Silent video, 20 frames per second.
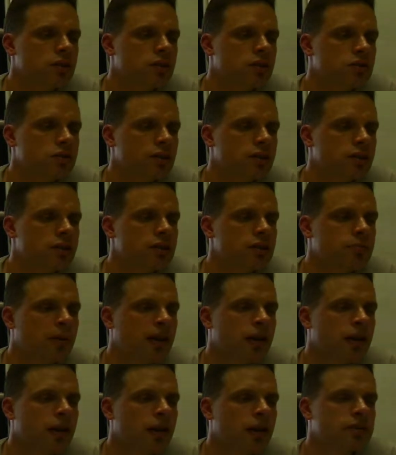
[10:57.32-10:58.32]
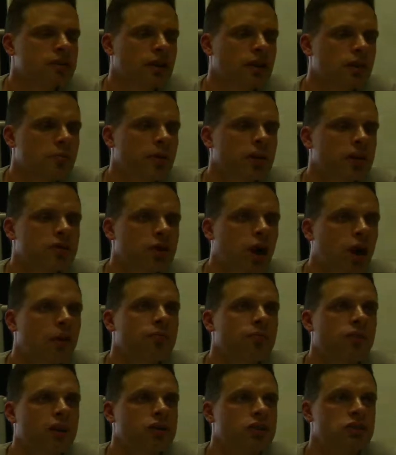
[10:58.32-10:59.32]
strictly speaking, it's going to be a
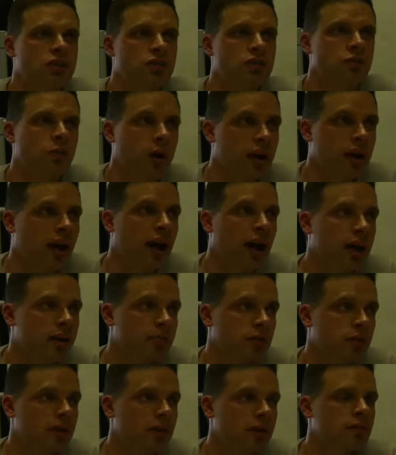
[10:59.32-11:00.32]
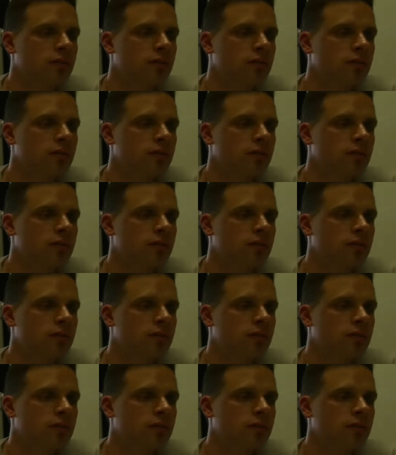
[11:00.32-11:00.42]
type function of one argument.